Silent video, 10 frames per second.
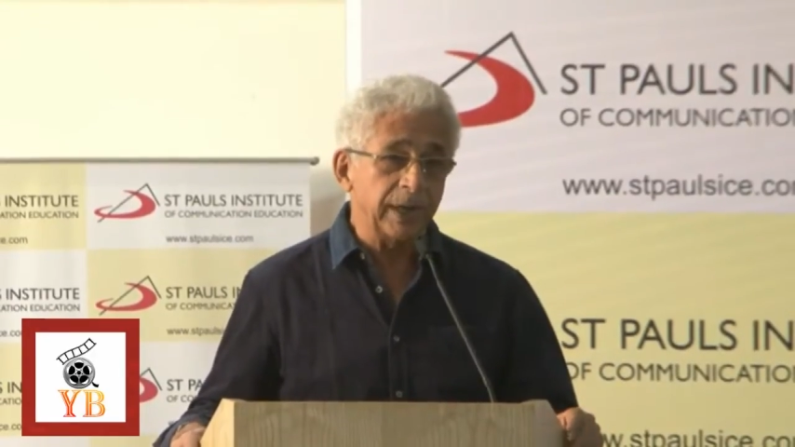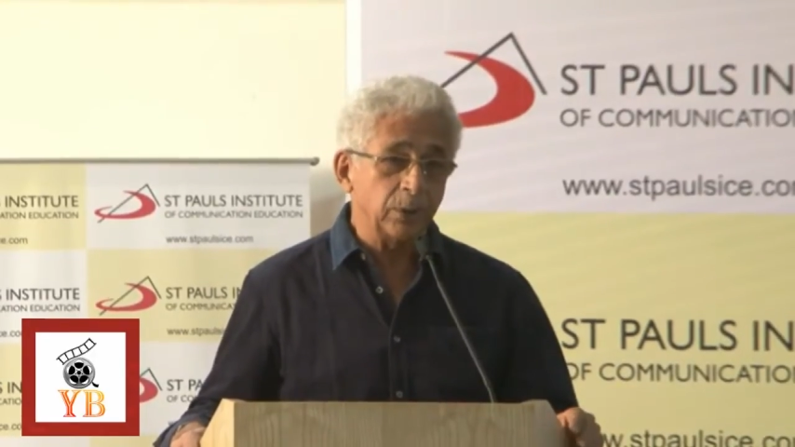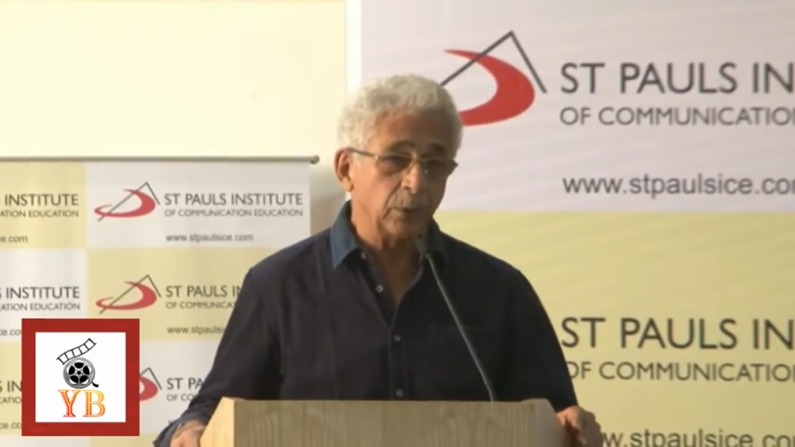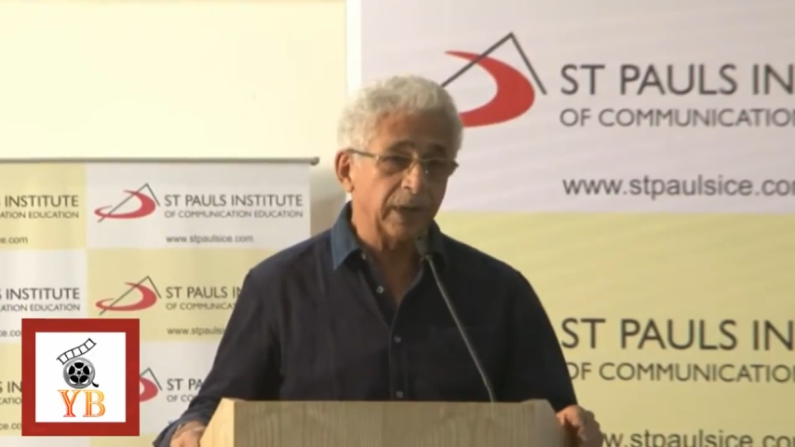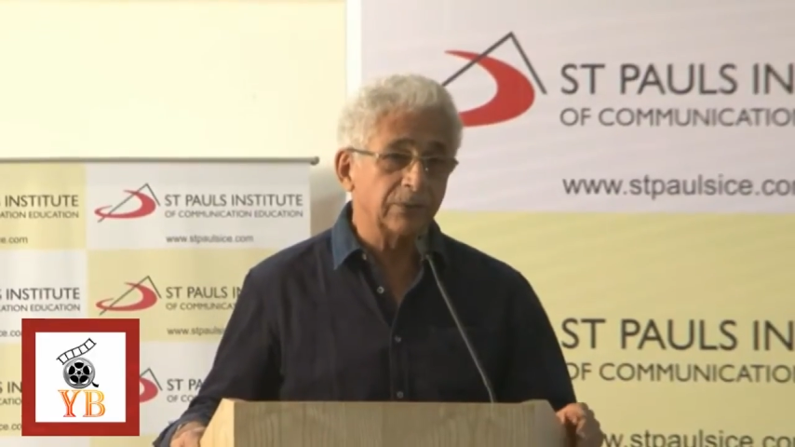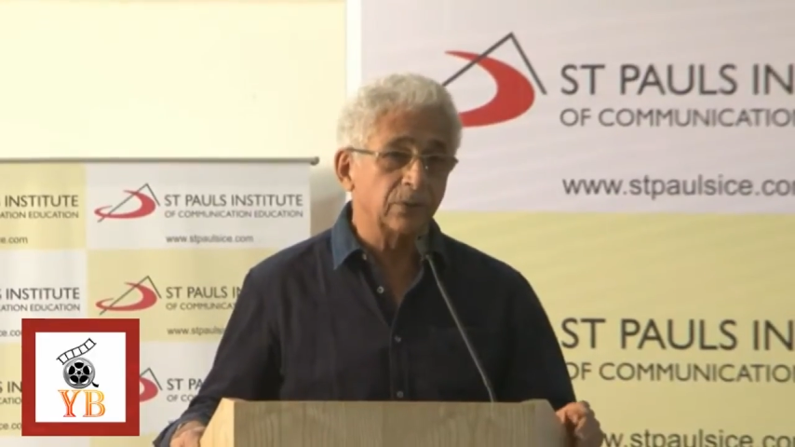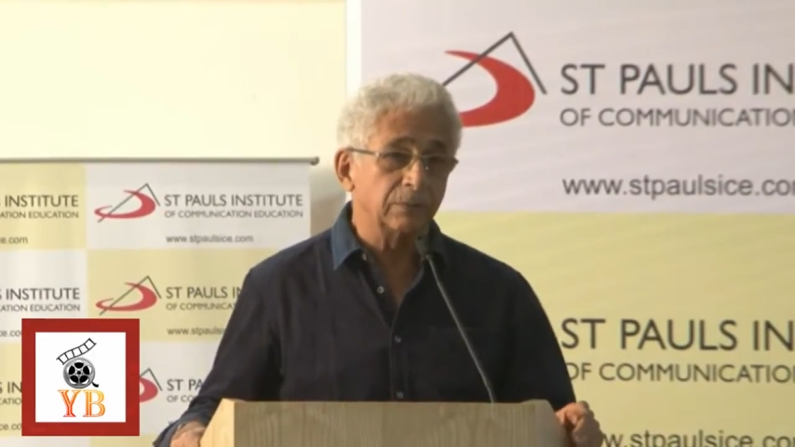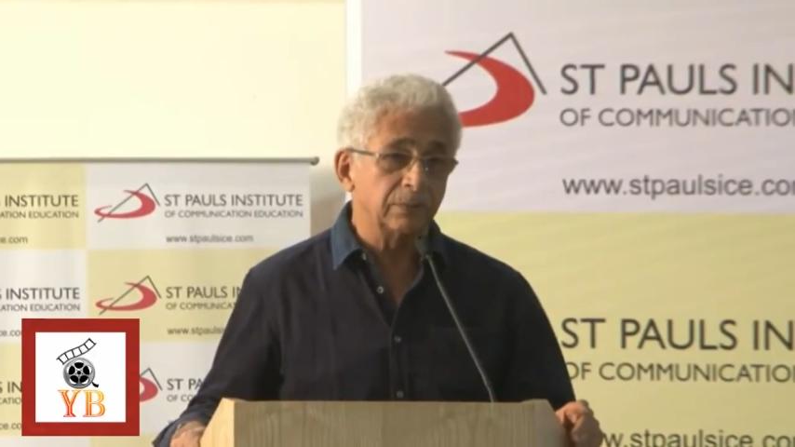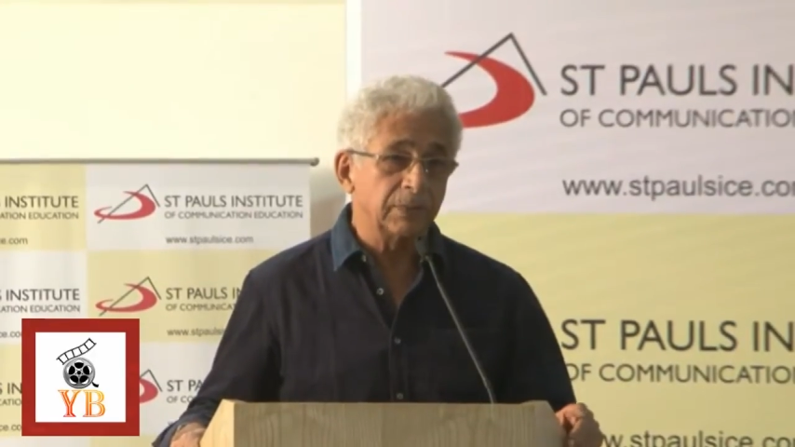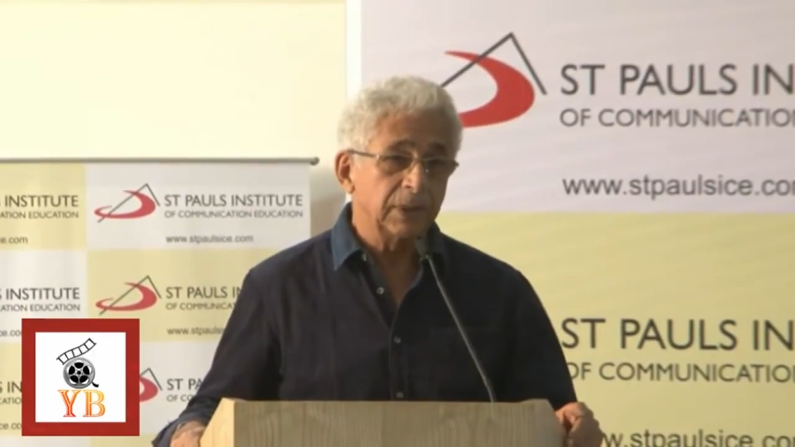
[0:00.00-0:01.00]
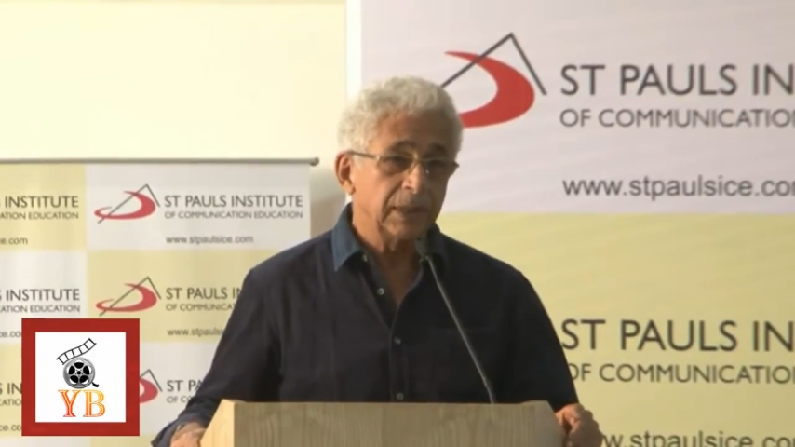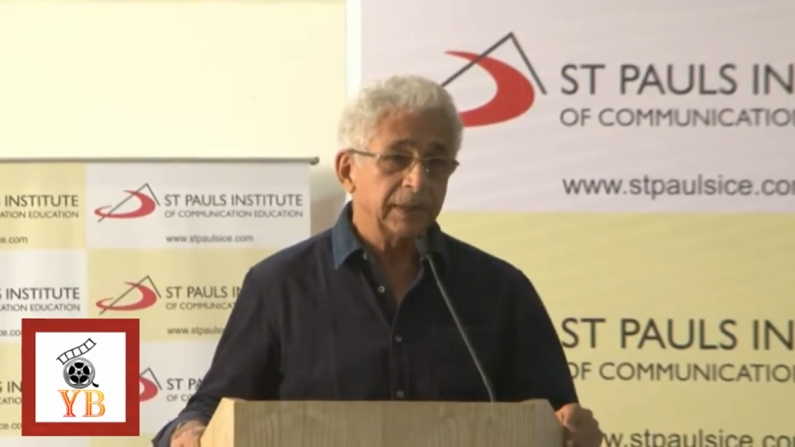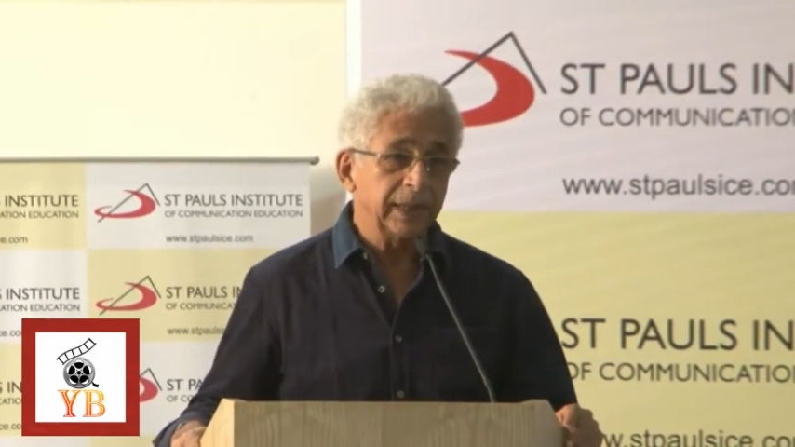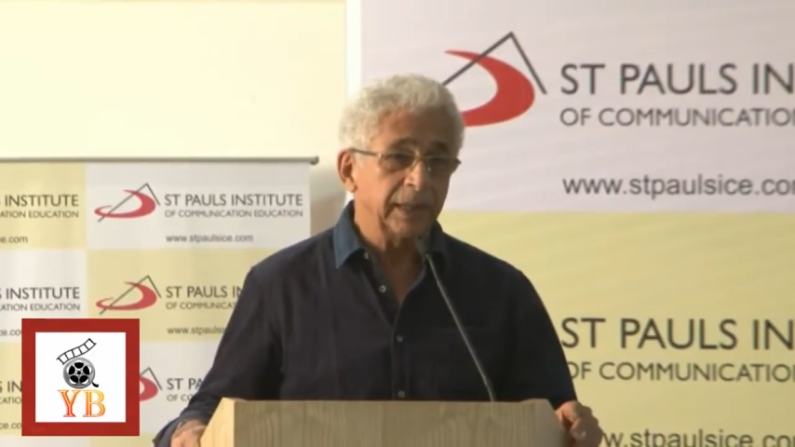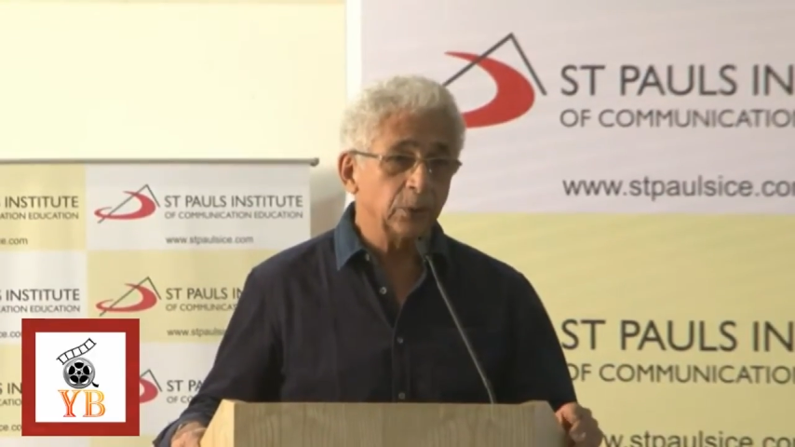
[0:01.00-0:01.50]
day to get from
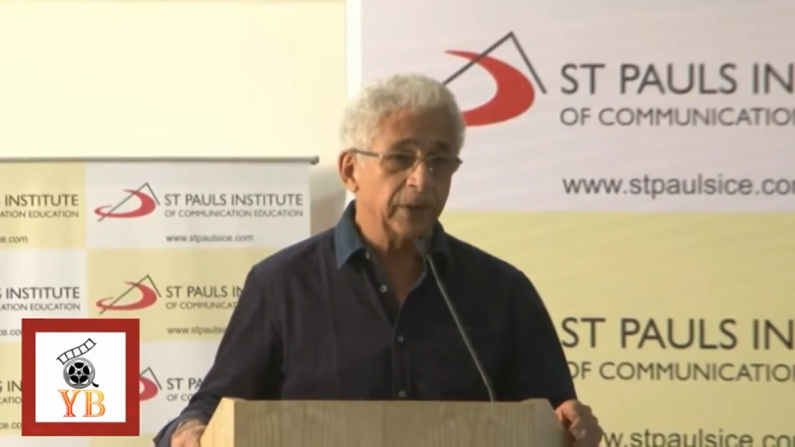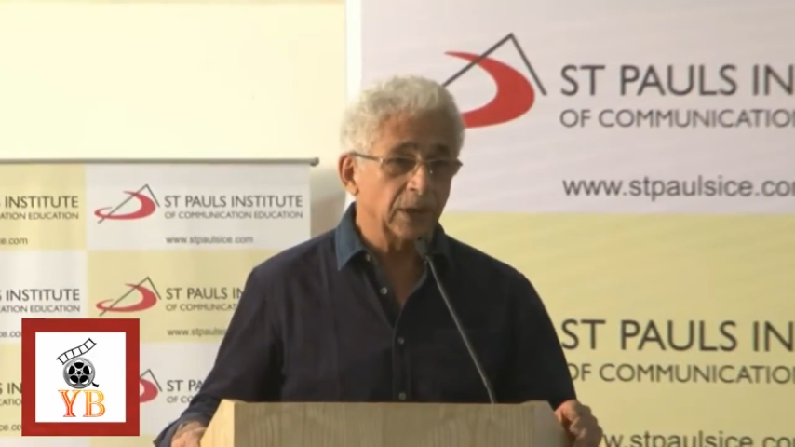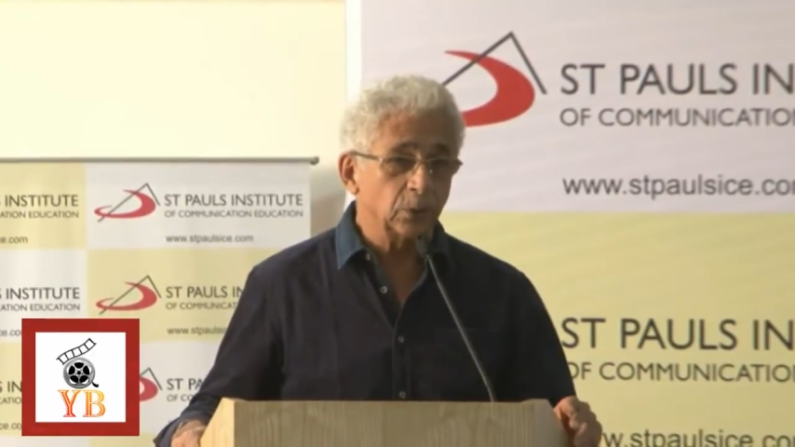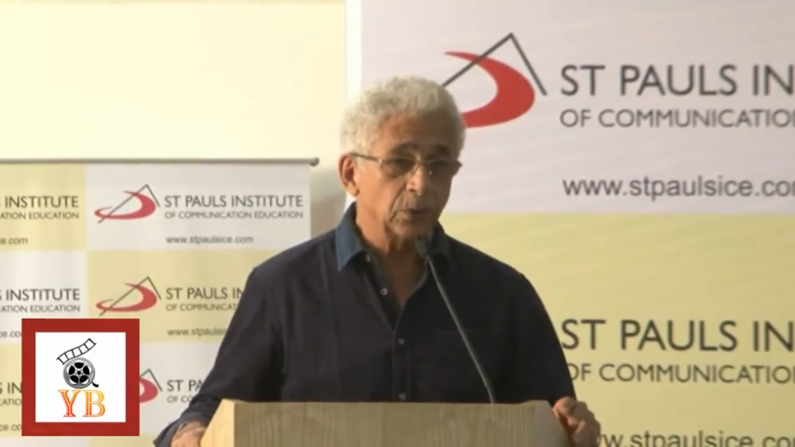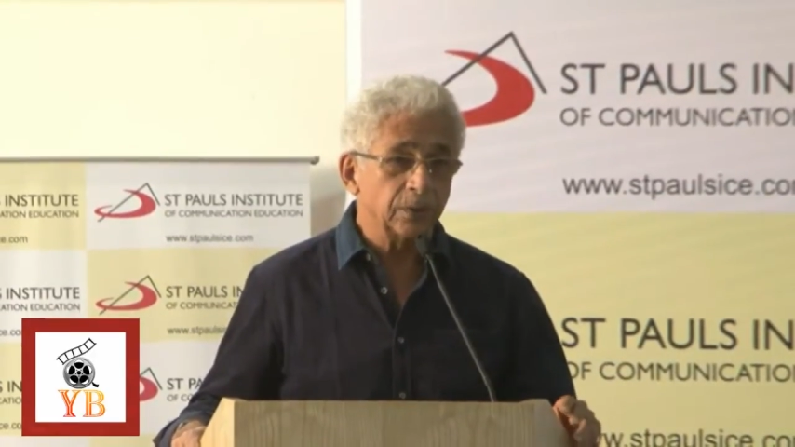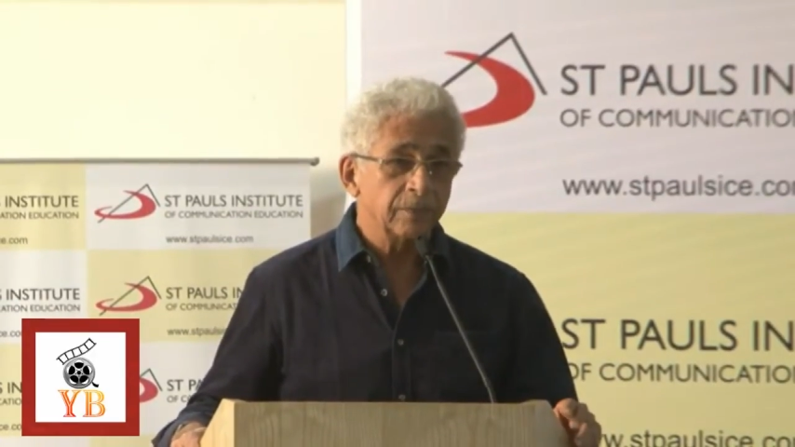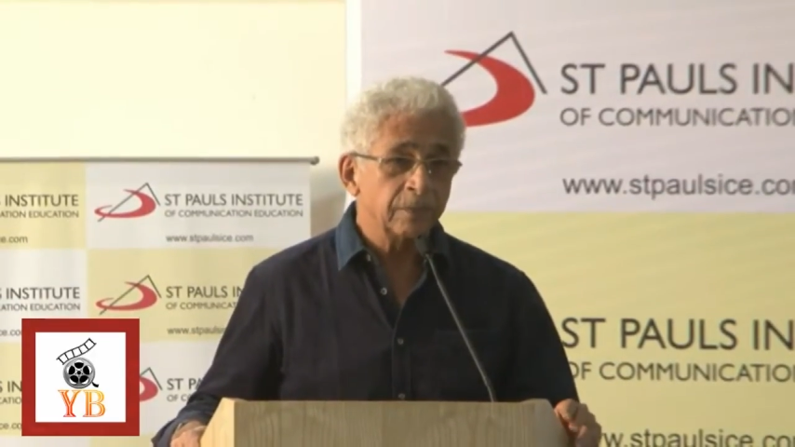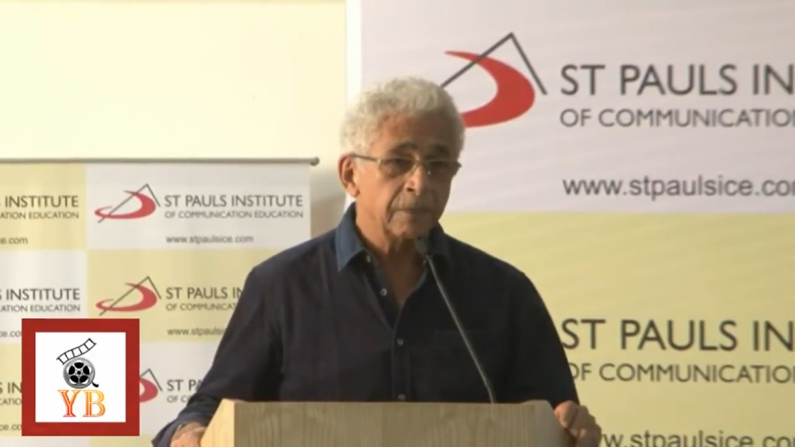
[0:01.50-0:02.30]
Delhi to Dehradun.